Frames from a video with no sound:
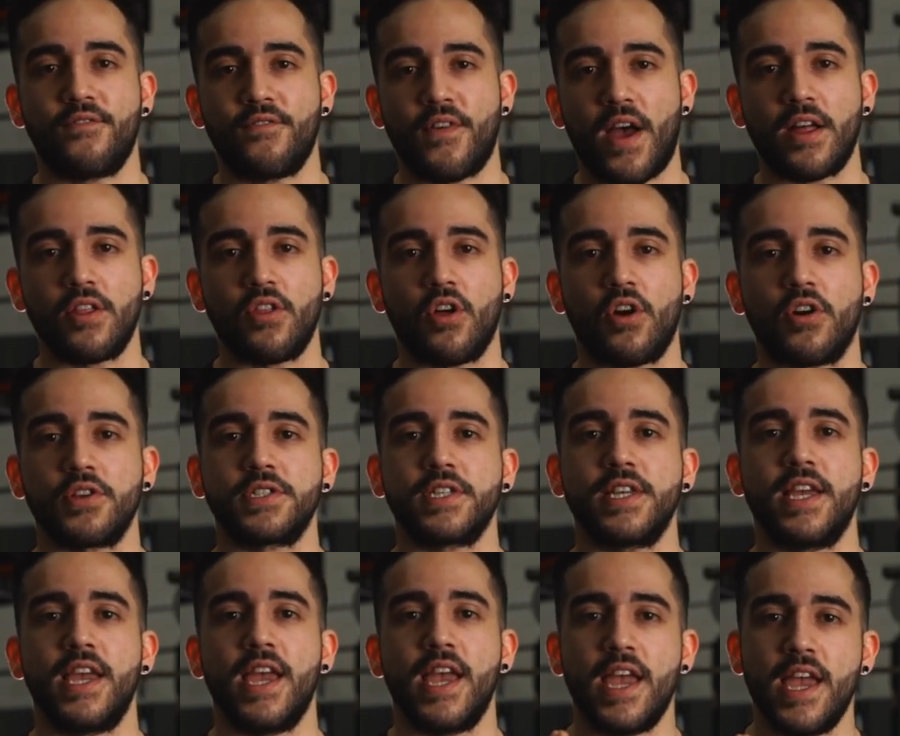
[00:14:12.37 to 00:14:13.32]
fat loss
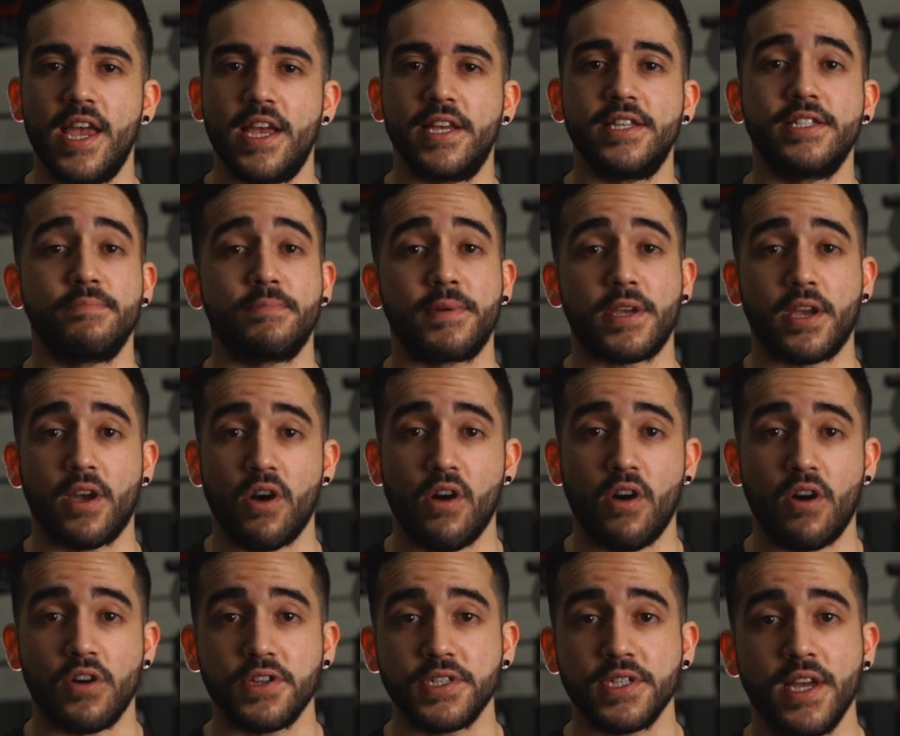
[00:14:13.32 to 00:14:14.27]
is
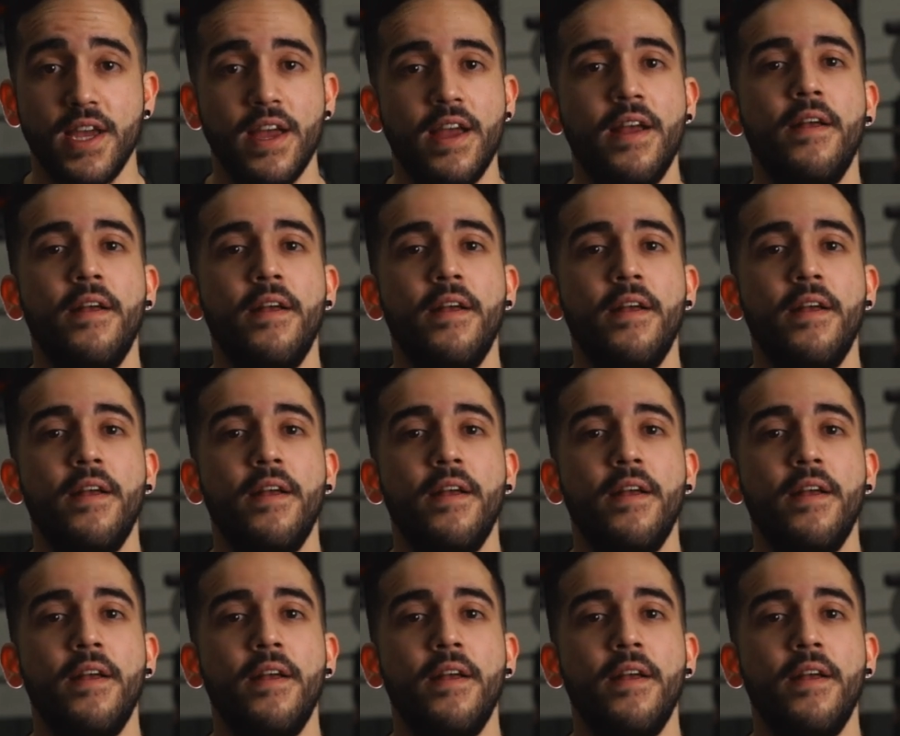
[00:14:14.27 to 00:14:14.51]
because